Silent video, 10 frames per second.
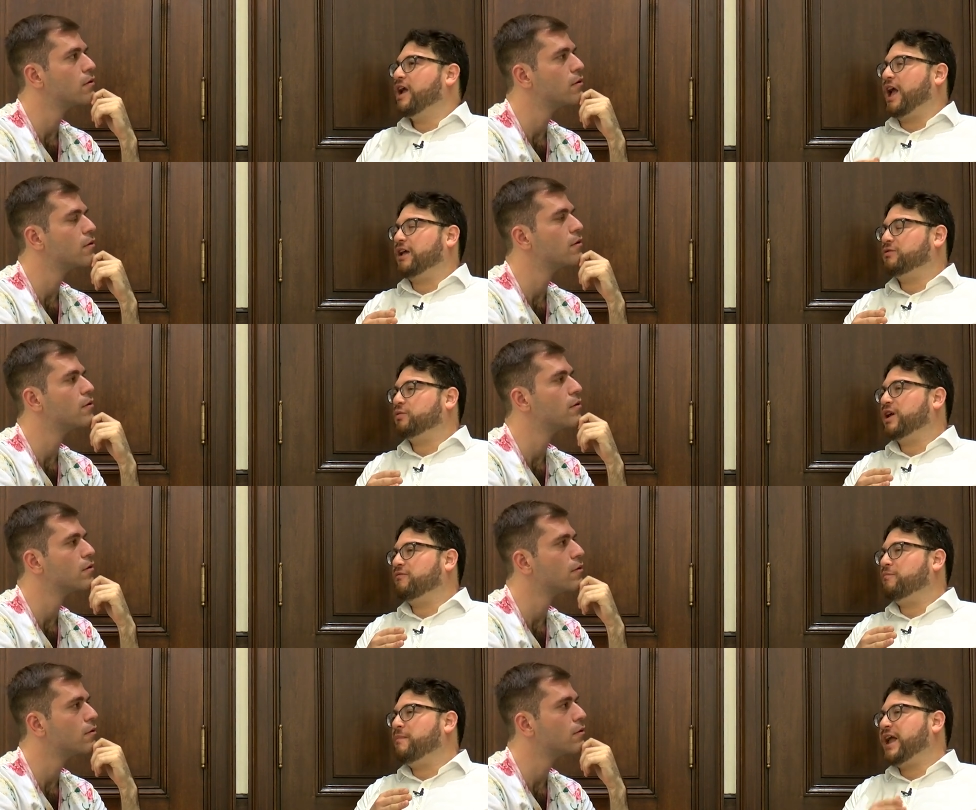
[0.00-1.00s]
Speaker 1: And we
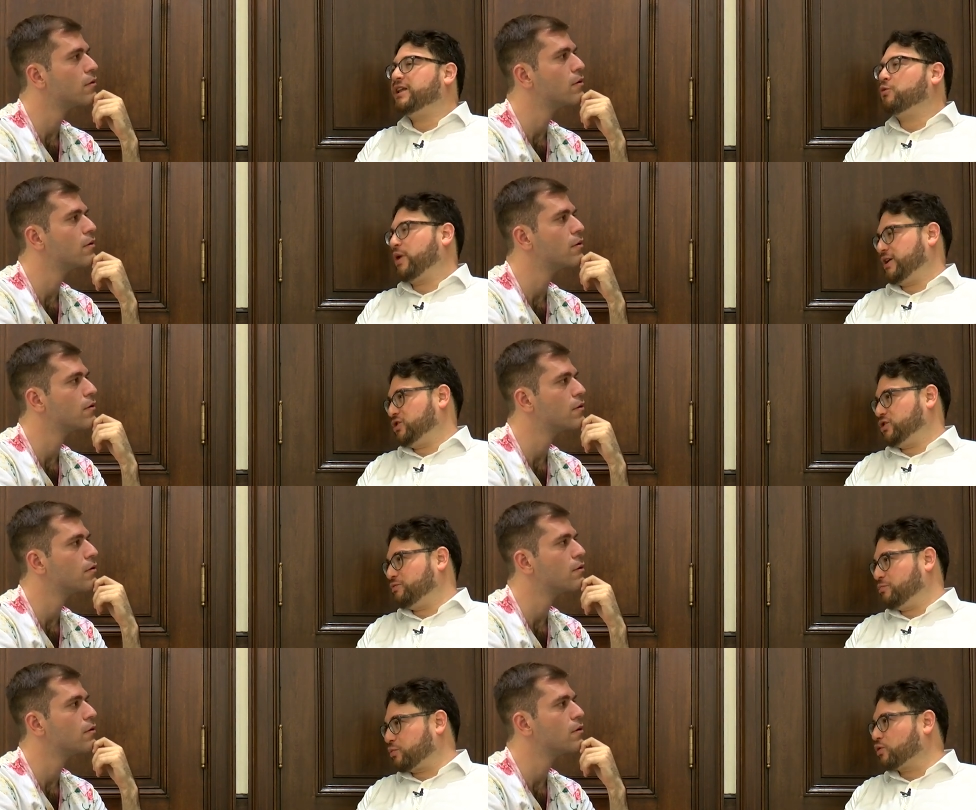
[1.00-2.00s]
have many ways
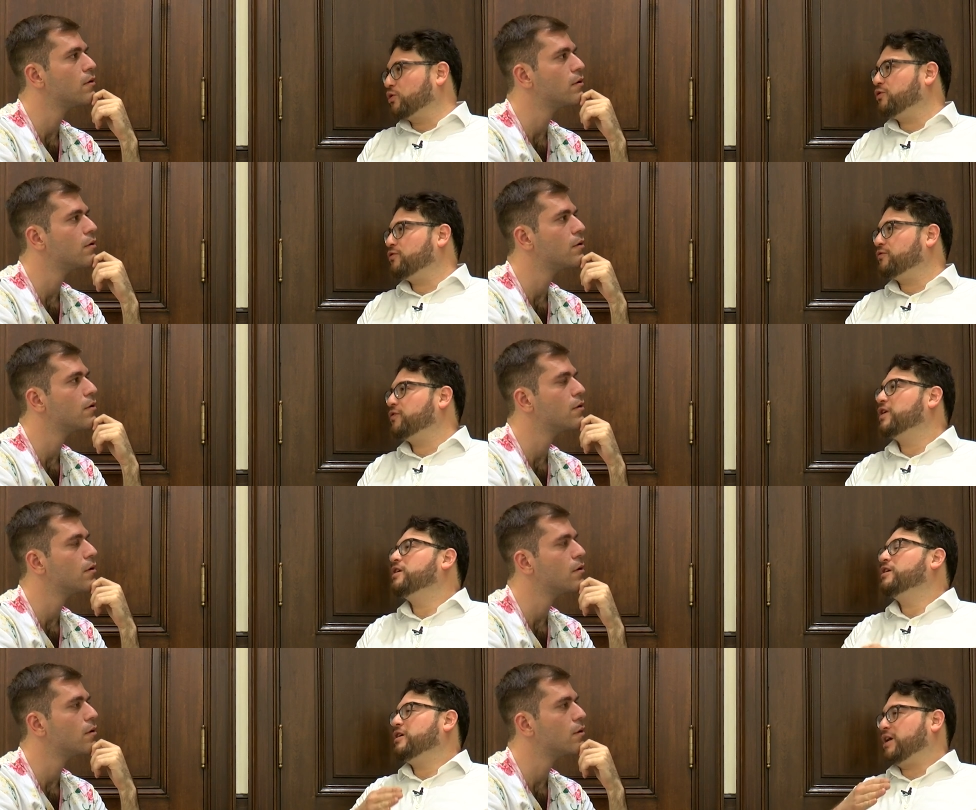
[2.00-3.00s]
to improve
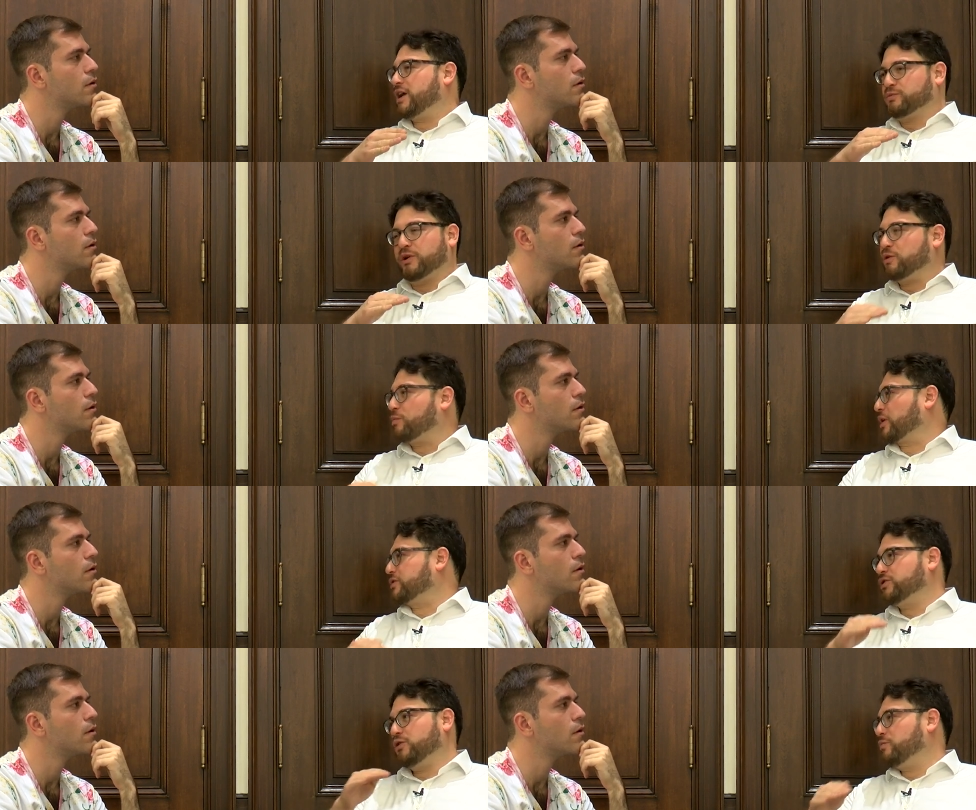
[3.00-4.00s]
as we go to Mark
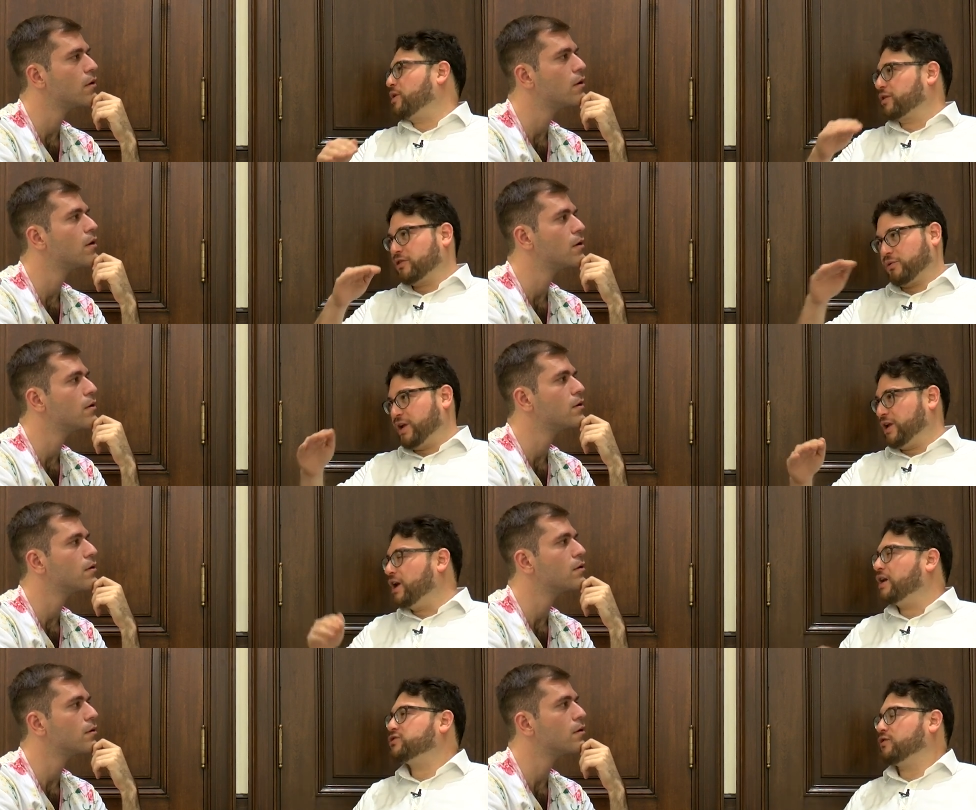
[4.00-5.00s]
Two, Mark Three,
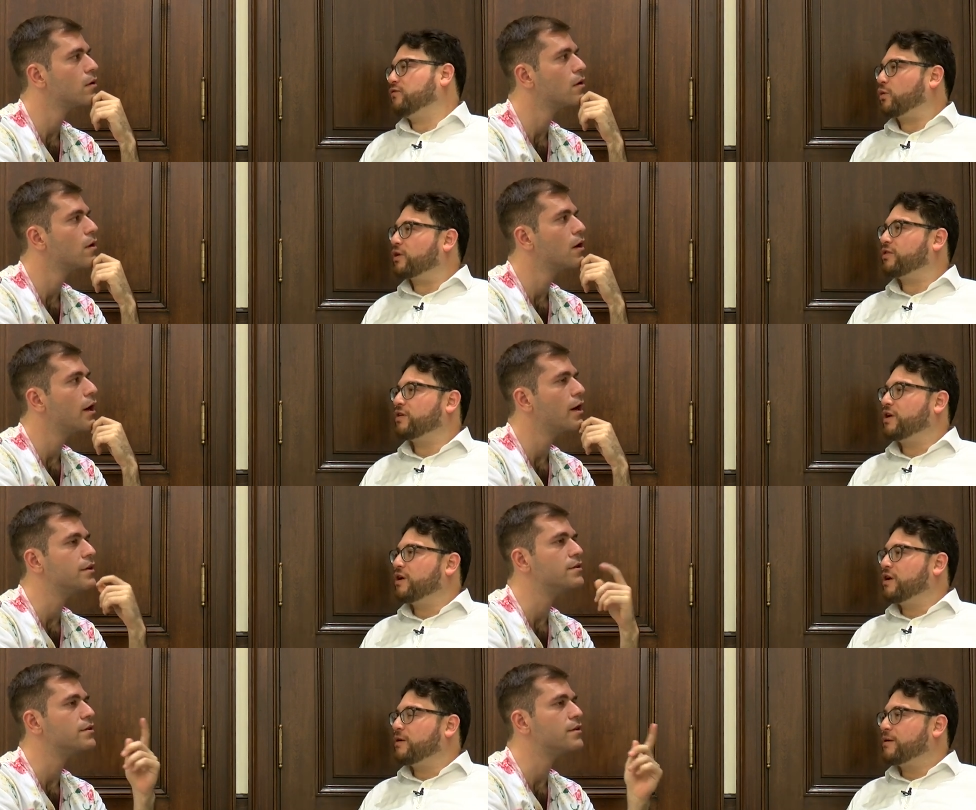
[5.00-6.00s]
and so forth.
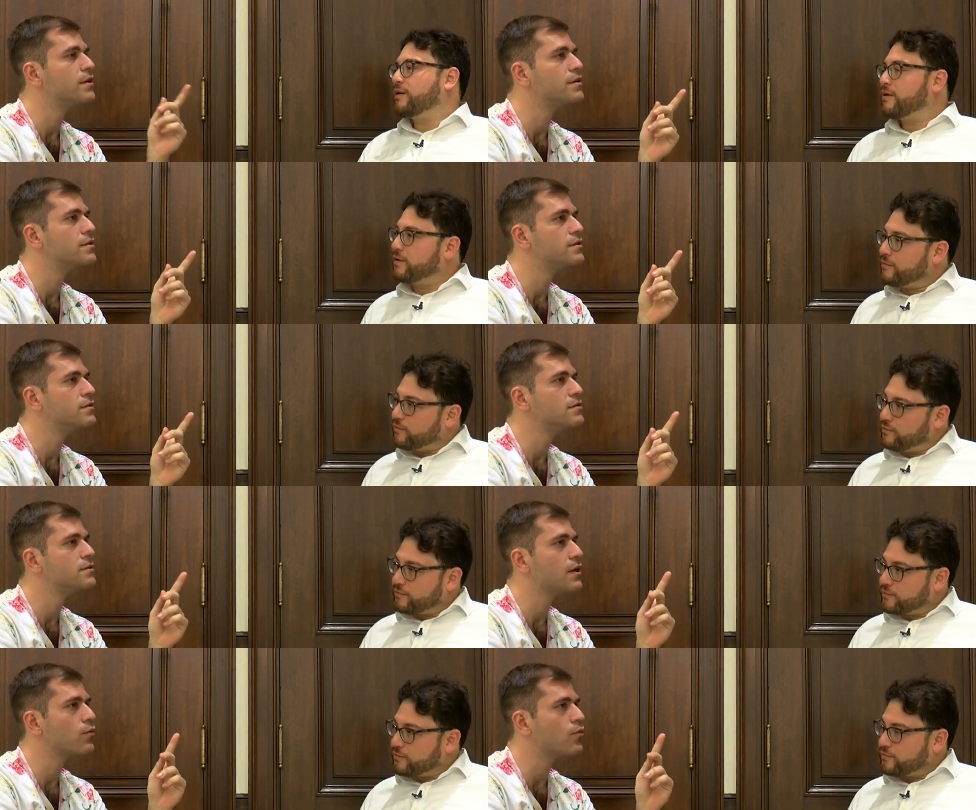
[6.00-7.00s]
Speaker 2: And then,
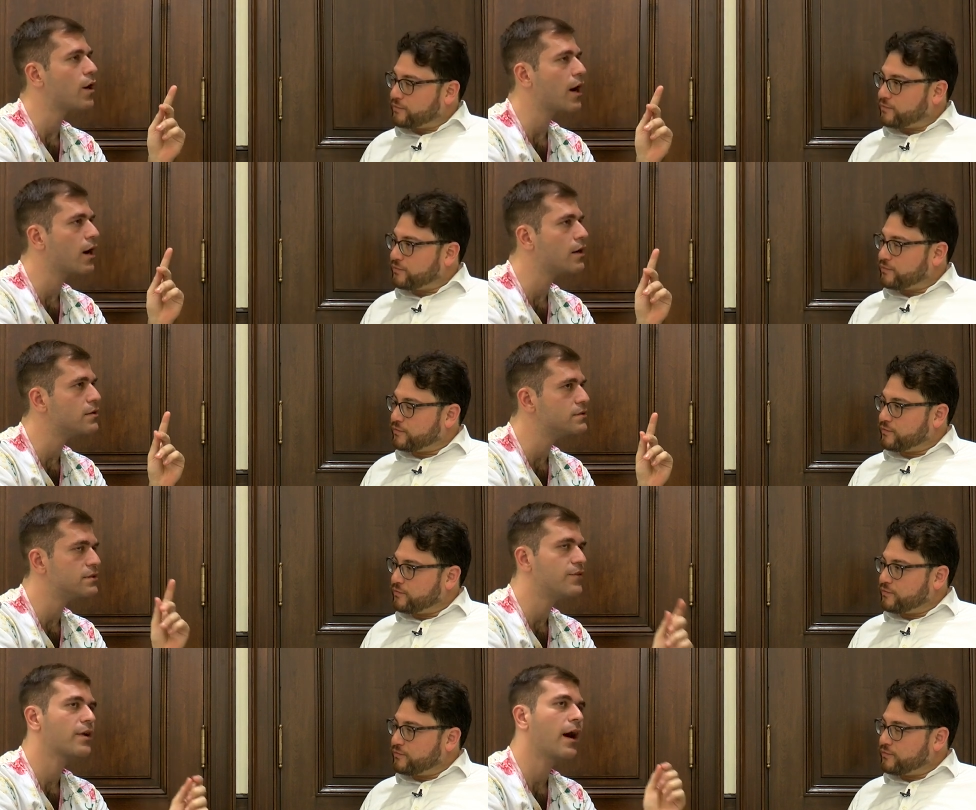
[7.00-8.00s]
uh,
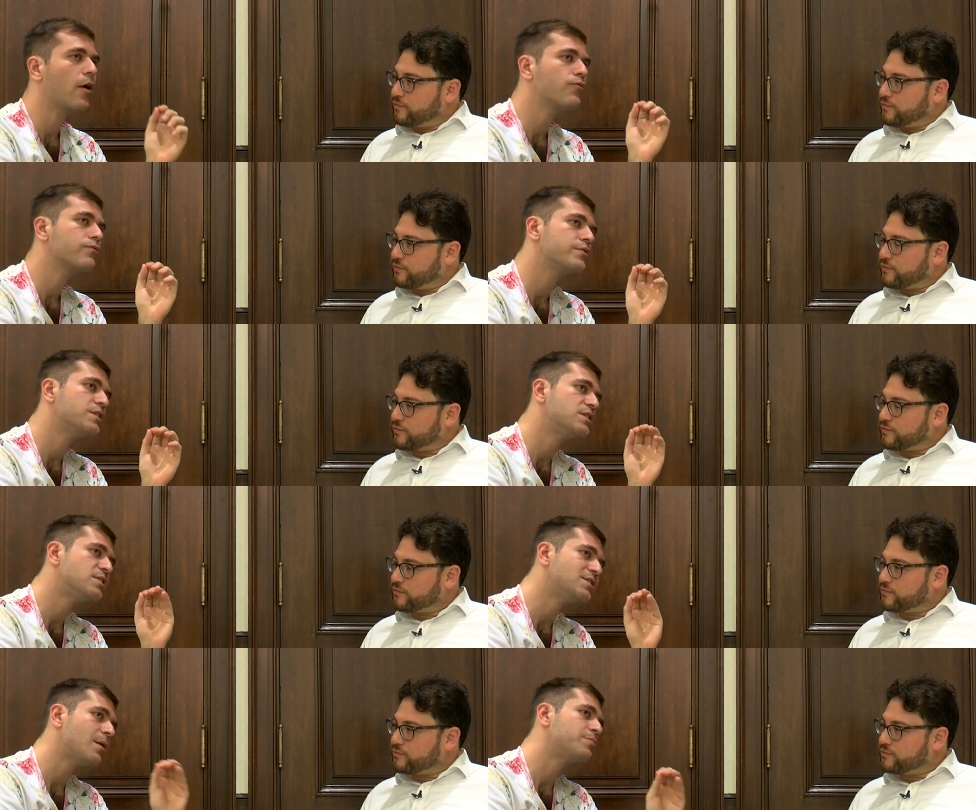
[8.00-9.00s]
David, how
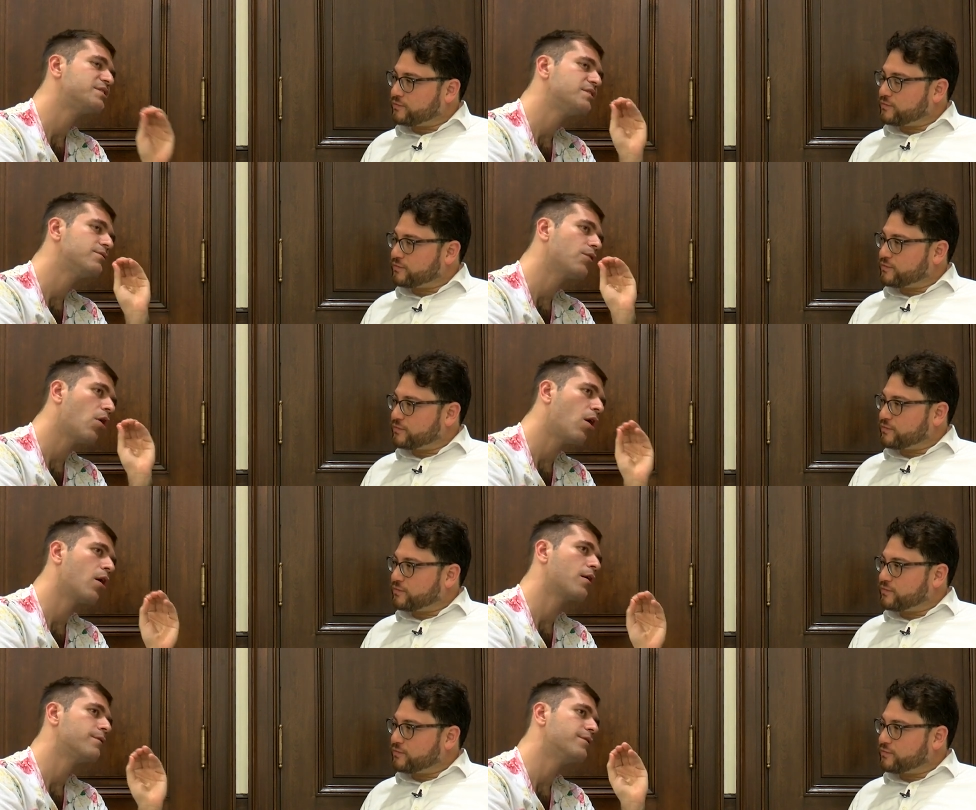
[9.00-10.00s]
receptive
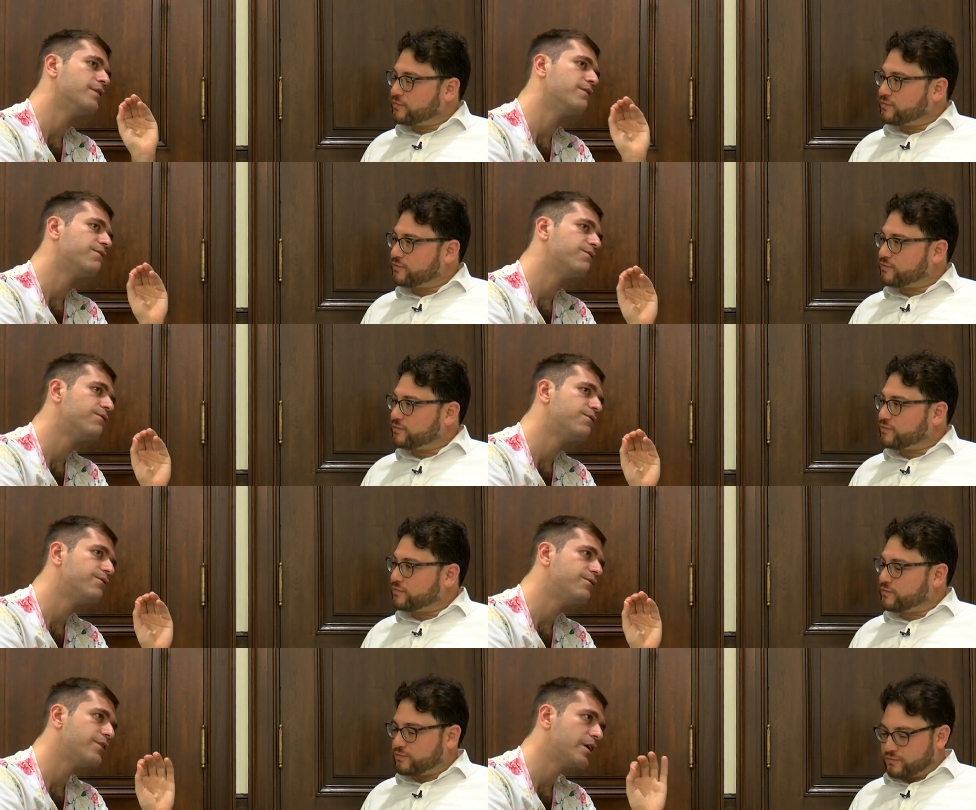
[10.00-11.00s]
are the
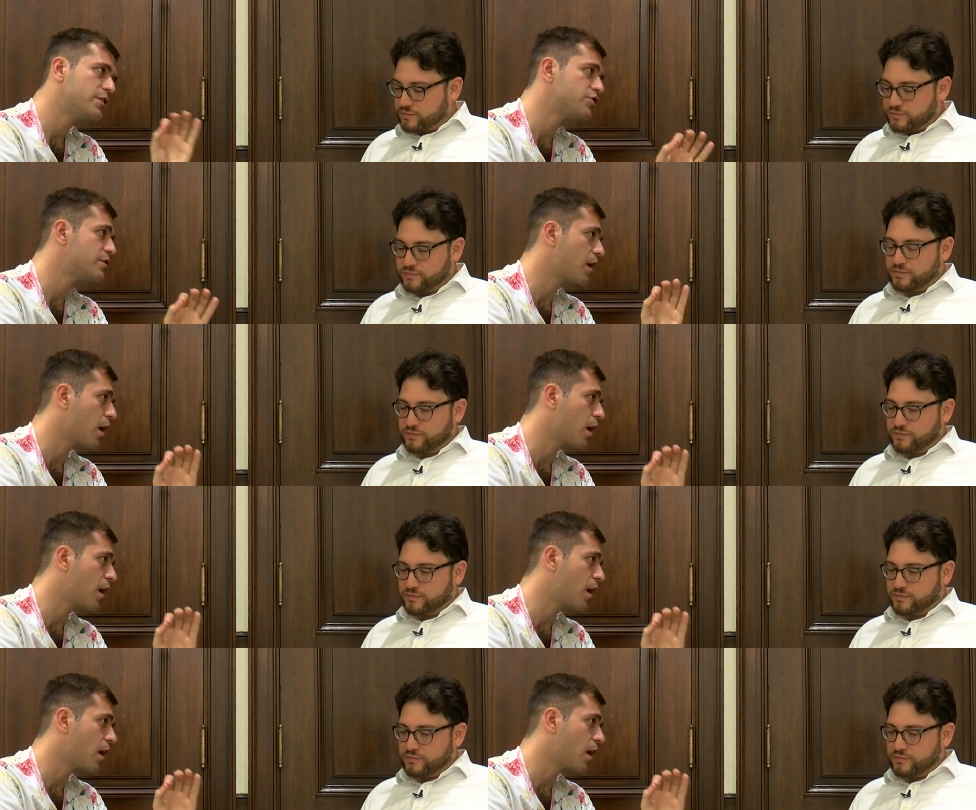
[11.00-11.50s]
fish in the